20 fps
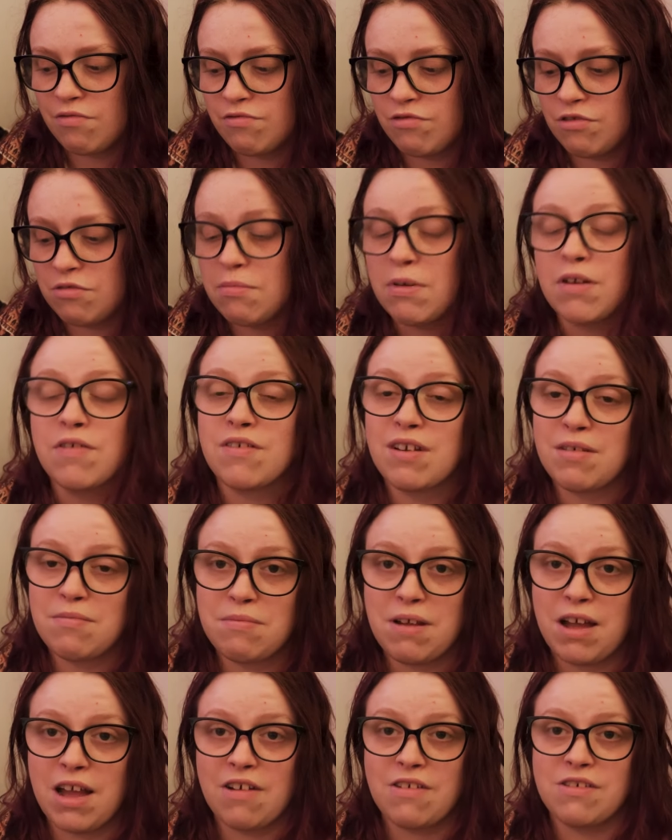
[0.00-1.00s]
from my
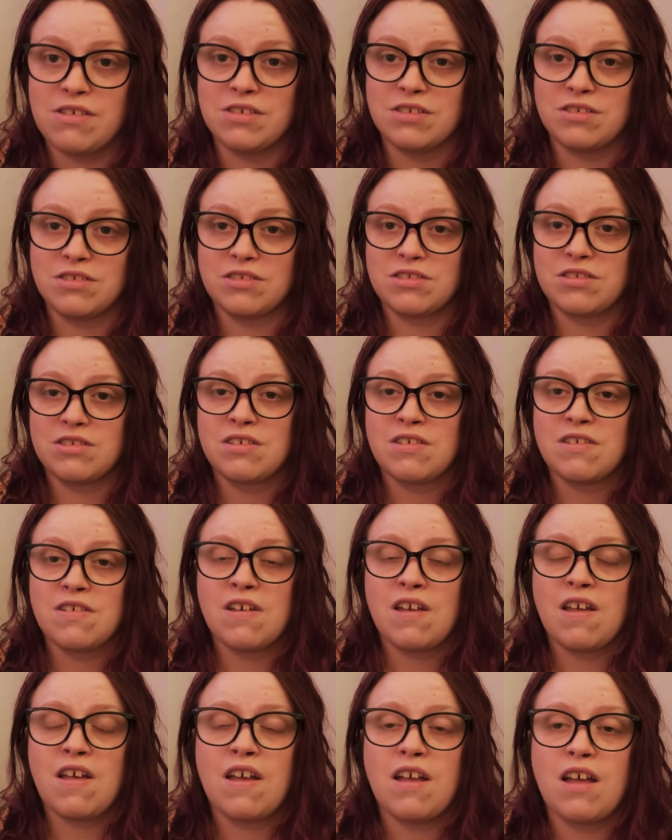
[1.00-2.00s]
grandparents,
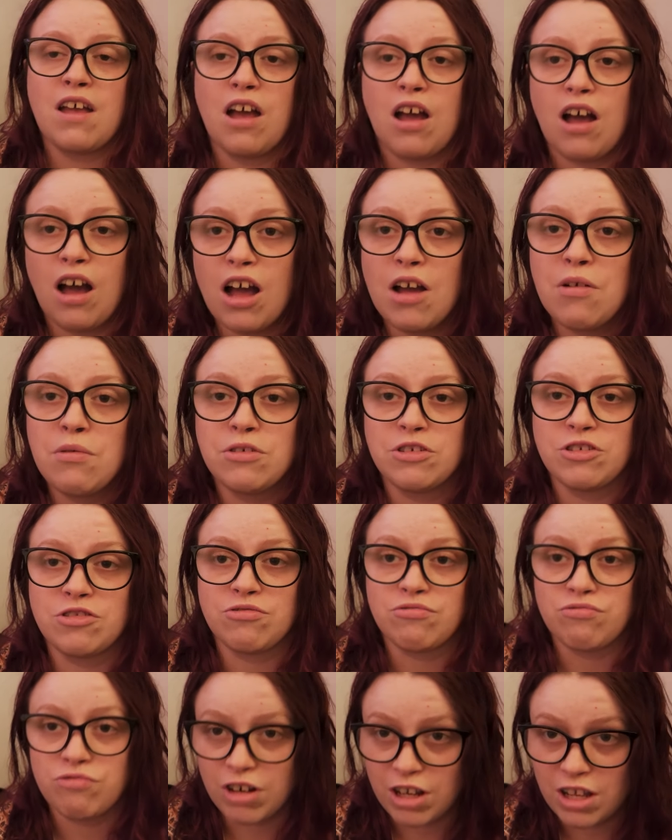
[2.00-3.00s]
I was
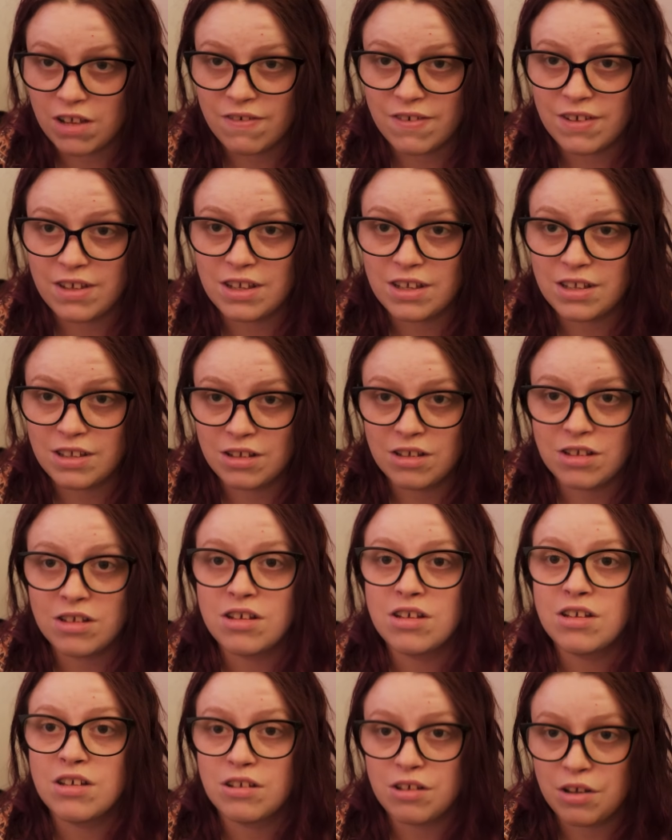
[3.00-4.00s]
craving
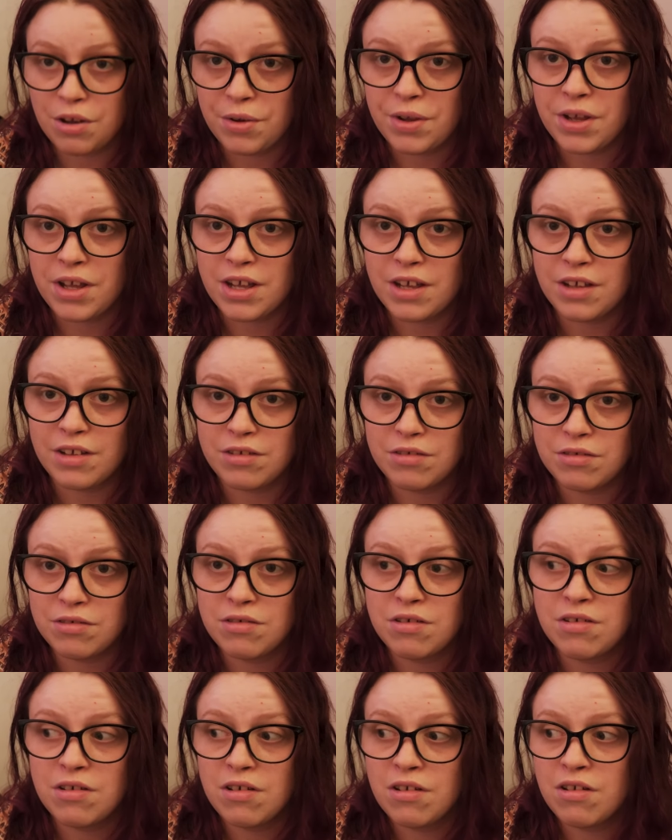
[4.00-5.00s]
cocaine.
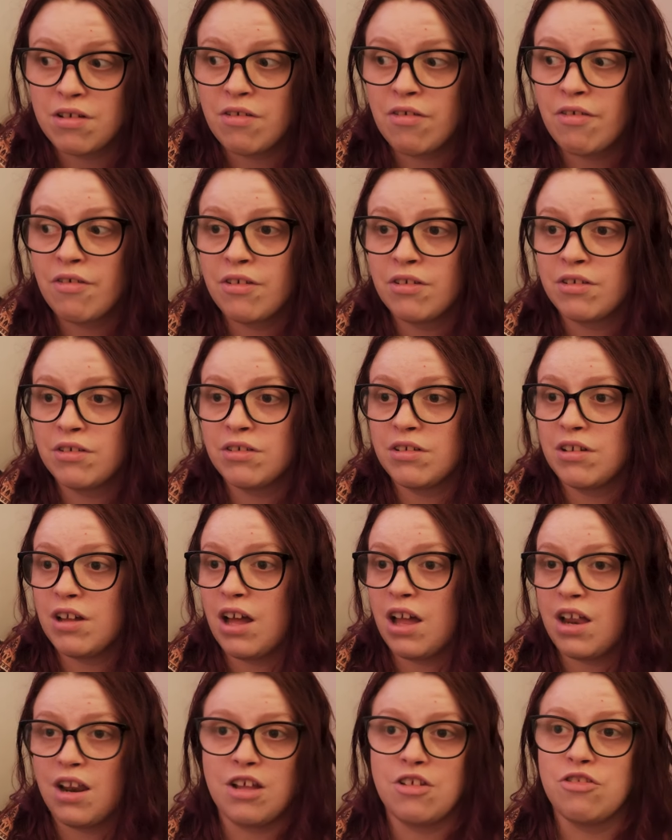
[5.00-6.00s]

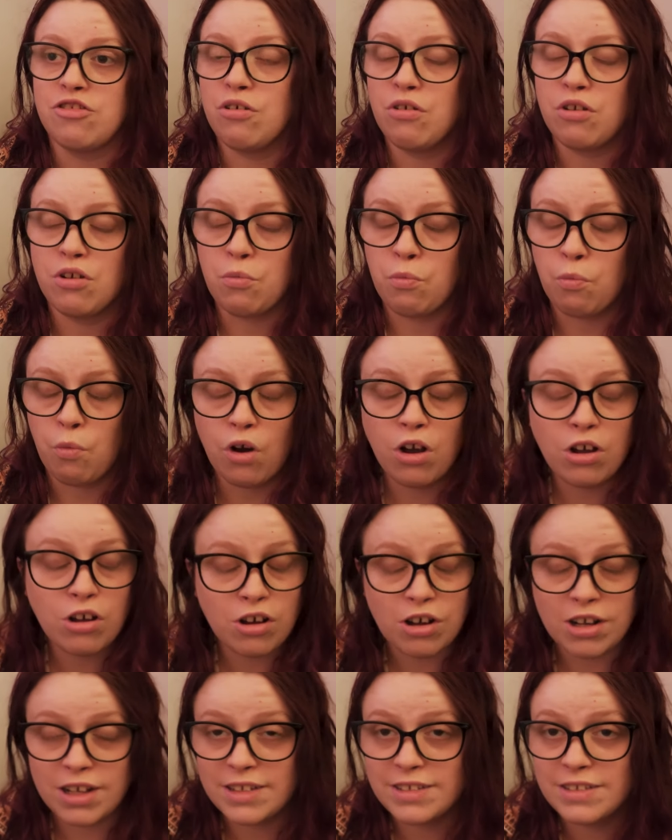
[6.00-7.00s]
And I don't know what
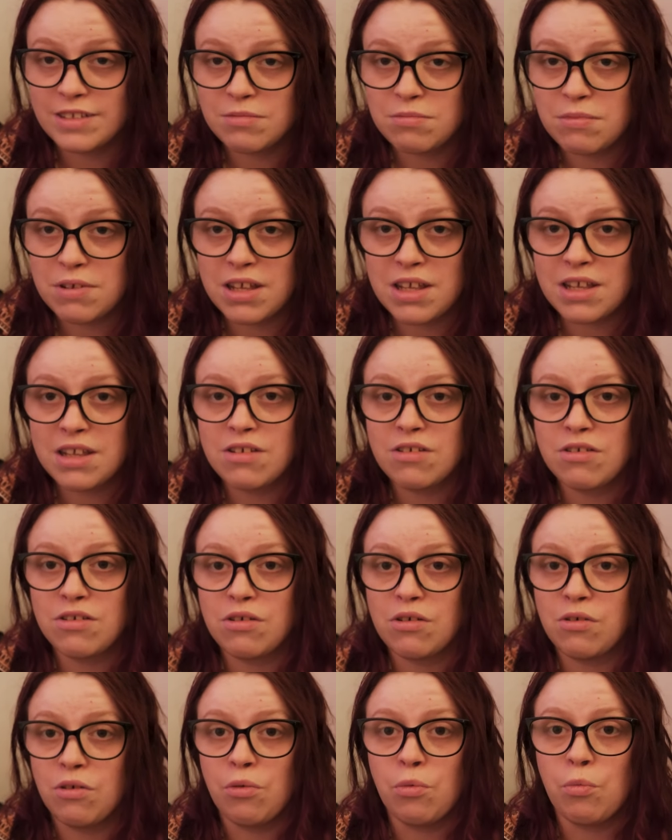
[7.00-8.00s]
got into me
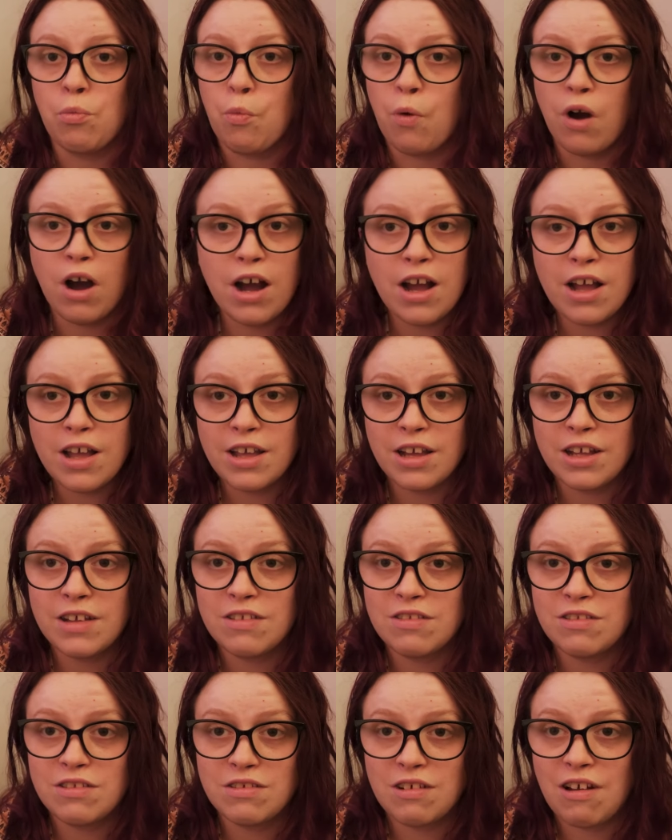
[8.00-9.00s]
or
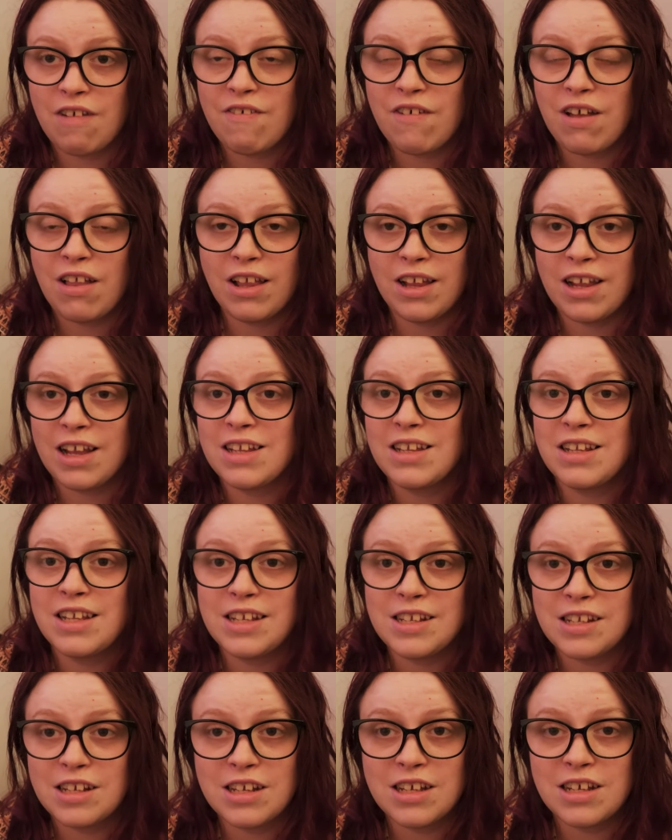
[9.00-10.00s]
why I felt like I
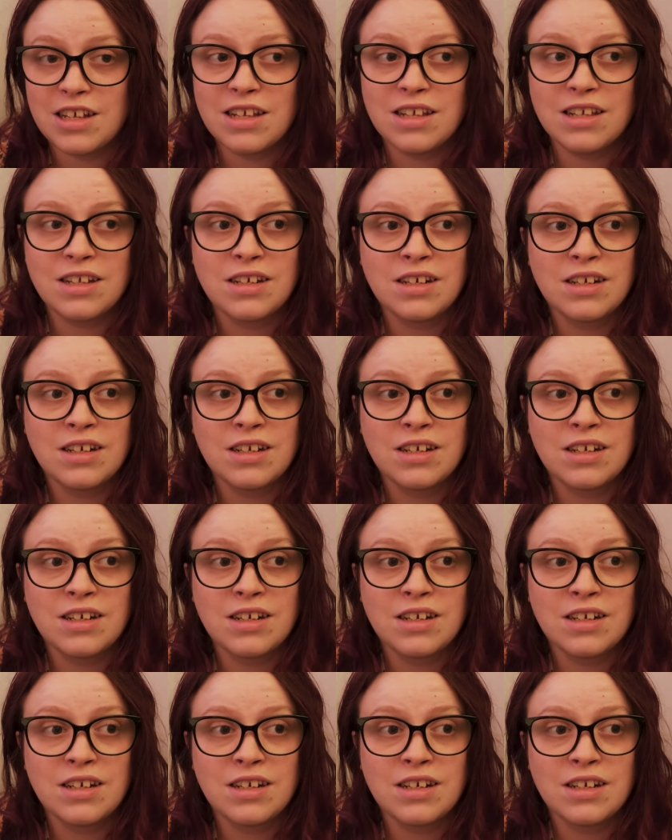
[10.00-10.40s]
needed it,